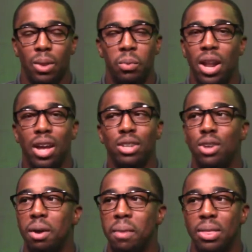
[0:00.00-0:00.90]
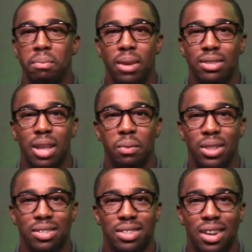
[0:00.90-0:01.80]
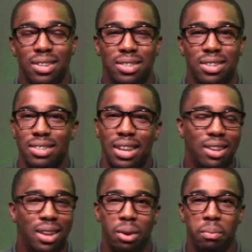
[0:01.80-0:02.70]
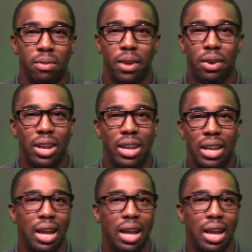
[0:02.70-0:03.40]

We're not going to talk about the myths that we discussed because it'll be very